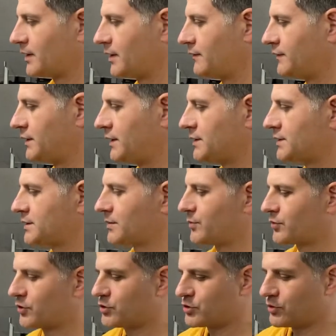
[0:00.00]
If these
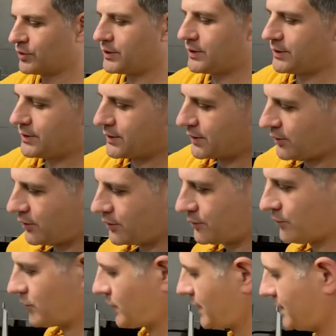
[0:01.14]
protruded a lot
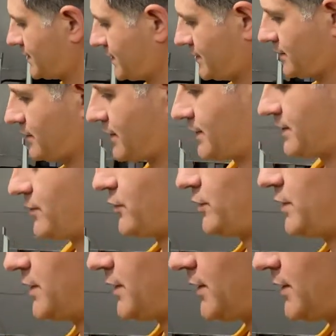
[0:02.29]
more, let's put it